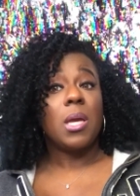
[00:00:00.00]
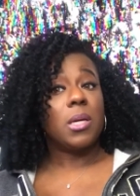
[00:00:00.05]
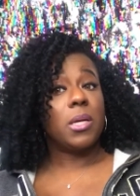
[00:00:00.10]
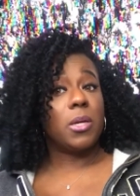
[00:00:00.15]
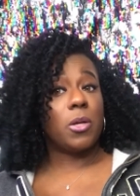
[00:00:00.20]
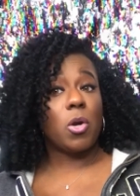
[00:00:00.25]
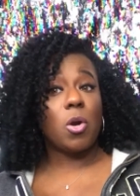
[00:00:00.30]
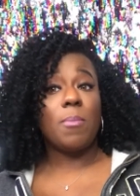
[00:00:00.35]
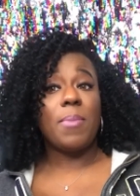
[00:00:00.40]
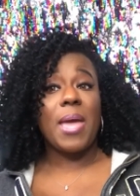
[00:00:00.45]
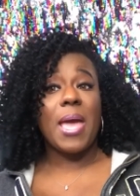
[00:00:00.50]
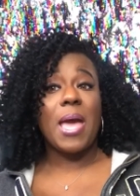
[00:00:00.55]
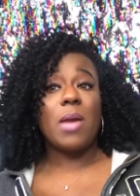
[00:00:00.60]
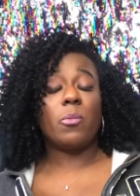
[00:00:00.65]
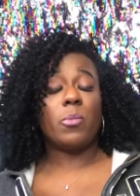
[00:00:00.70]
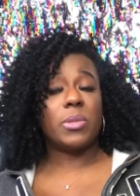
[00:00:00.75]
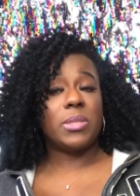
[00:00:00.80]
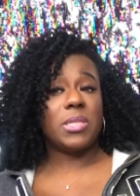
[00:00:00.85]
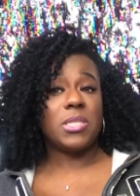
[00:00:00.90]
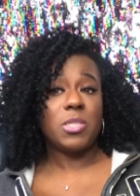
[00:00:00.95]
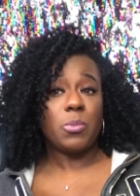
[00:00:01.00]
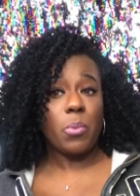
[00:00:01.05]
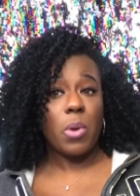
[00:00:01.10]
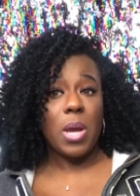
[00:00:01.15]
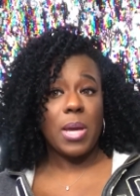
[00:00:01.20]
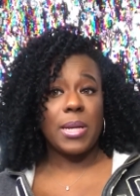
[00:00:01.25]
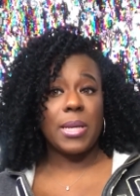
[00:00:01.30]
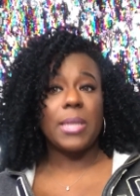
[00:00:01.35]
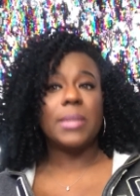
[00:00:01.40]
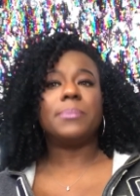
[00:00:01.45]
good or bad, with this
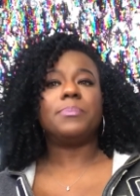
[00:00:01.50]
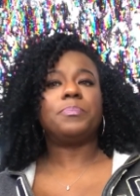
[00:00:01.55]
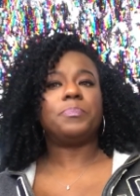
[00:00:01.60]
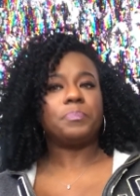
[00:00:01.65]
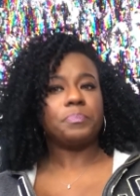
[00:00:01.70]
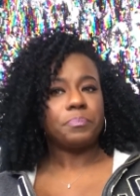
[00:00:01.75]
product,